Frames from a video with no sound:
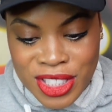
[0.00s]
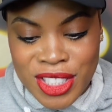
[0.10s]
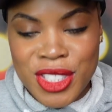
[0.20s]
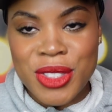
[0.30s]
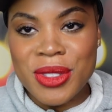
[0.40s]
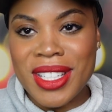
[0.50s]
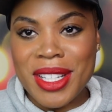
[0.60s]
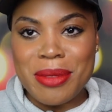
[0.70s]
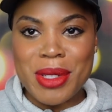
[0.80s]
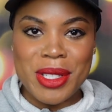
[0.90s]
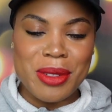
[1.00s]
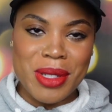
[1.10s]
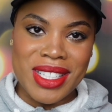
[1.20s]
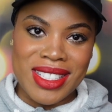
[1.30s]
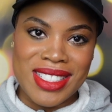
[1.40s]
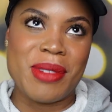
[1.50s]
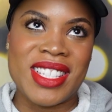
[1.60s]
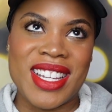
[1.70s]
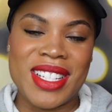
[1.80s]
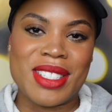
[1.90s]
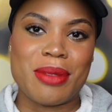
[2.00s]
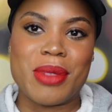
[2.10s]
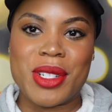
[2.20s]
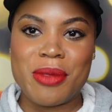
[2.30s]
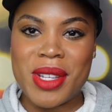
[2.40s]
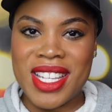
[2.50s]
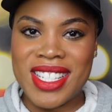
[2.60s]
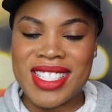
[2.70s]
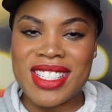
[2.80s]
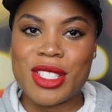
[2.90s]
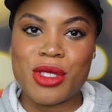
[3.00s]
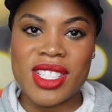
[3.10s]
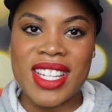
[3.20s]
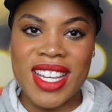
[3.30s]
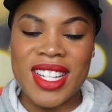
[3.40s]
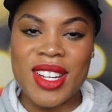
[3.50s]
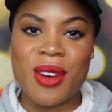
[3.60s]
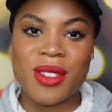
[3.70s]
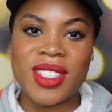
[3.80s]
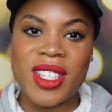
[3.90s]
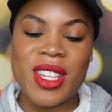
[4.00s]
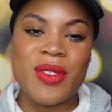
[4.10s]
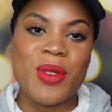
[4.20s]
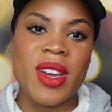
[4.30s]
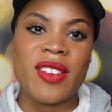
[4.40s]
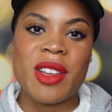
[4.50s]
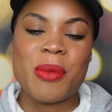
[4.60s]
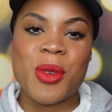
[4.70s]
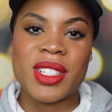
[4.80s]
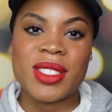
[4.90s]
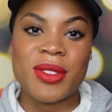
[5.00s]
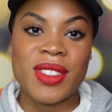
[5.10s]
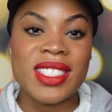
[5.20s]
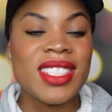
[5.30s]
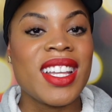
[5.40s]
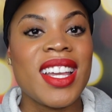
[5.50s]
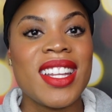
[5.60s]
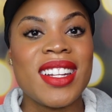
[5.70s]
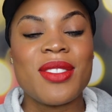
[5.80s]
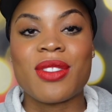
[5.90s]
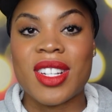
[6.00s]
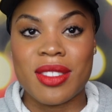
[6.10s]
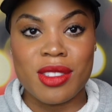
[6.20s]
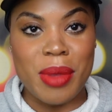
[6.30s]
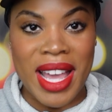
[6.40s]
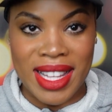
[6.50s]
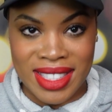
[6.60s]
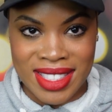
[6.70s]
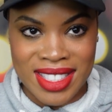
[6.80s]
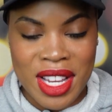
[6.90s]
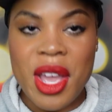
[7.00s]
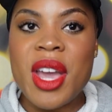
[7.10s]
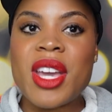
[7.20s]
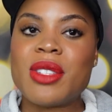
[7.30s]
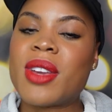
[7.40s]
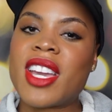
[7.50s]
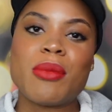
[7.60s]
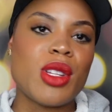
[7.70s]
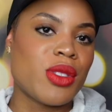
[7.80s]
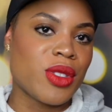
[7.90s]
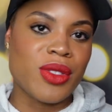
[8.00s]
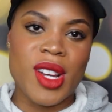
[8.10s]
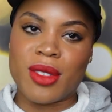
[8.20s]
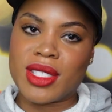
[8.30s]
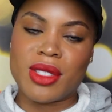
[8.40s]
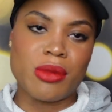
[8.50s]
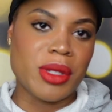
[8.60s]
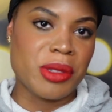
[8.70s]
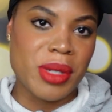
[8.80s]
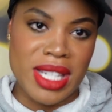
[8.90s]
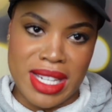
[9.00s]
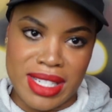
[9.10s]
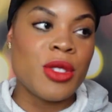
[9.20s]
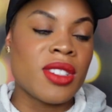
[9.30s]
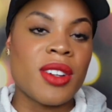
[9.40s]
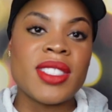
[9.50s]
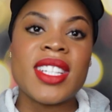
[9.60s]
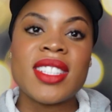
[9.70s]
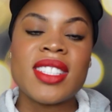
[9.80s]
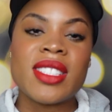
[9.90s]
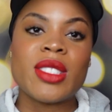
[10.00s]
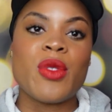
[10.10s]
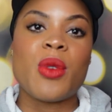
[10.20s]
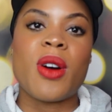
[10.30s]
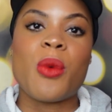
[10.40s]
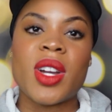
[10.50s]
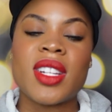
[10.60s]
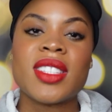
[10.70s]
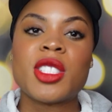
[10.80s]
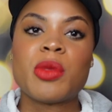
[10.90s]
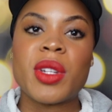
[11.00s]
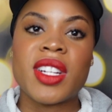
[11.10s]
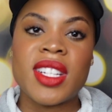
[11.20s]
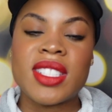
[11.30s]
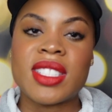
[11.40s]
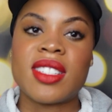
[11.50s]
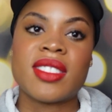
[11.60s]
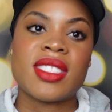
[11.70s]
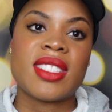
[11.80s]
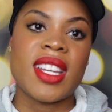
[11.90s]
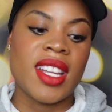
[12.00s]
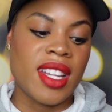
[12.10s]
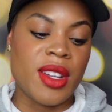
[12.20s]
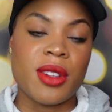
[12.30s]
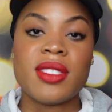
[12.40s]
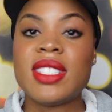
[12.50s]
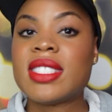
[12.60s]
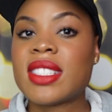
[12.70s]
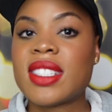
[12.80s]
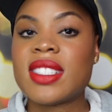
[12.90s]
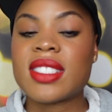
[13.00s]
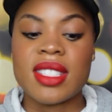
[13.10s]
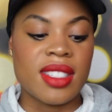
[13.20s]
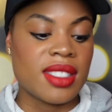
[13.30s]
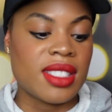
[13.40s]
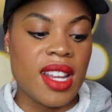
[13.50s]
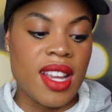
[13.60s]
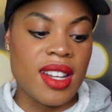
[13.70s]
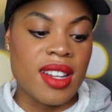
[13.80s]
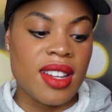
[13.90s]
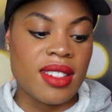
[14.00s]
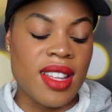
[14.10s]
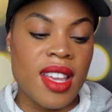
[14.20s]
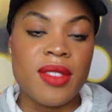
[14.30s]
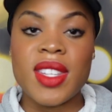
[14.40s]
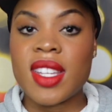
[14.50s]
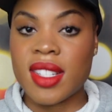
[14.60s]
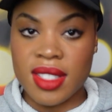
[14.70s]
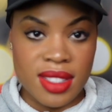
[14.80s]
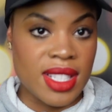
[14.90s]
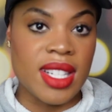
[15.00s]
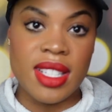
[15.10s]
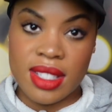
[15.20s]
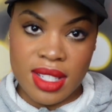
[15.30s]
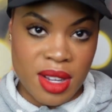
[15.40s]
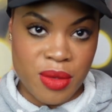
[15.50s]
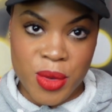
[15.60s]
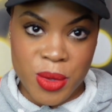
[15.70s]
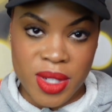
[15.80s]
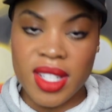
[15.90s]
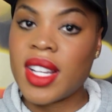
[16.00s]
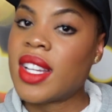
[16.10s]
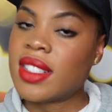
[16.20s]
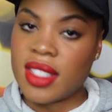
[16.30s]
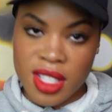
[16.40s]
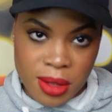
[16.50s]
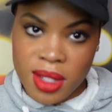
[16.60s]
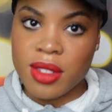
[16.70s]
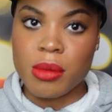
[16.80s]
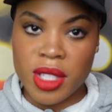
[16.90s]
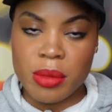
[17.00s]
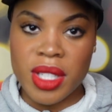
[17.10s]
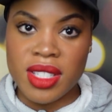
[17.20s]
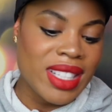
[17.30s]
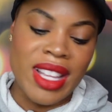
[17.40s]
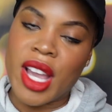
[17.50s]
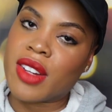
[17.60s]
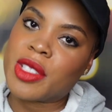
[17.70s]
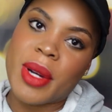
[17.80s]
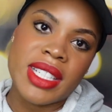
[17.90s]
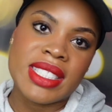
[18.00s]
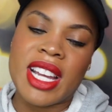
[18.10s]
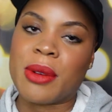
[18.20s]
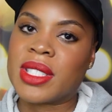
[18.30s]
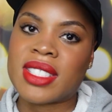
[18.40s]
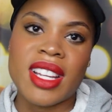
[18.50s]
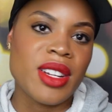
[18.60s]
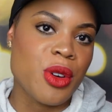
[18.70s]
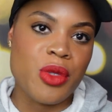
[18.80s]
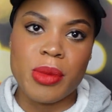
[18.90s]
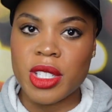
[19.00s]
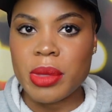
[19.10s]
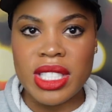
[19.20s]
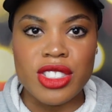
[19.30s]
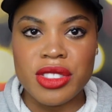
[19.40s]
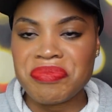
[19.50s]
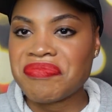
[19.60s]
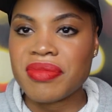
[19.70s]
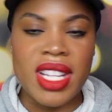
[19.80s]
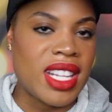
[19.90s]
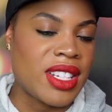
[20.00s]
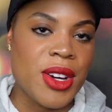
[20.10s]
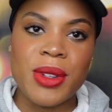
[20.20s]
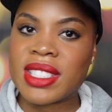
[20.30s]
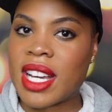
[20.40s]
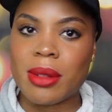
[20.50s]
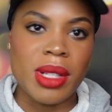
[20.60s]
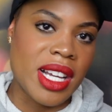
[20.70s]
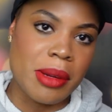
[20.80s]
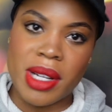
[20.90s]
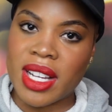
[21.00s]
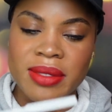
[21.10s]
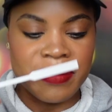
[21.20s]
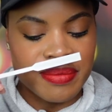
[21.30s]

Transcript: should you get bitter peach? Let me say this, bitter peach, you should get it only if you have a more sophisticated fragrance palette. You can't be new to fragrance and do bitter peach. You should only get this if you are well experienced and understand earthy scents and understand the heavy hitter that is Tom Ford. Then you can do bitter peach. The average person, I would say no for bitter peach. And no, it's not a blind buy.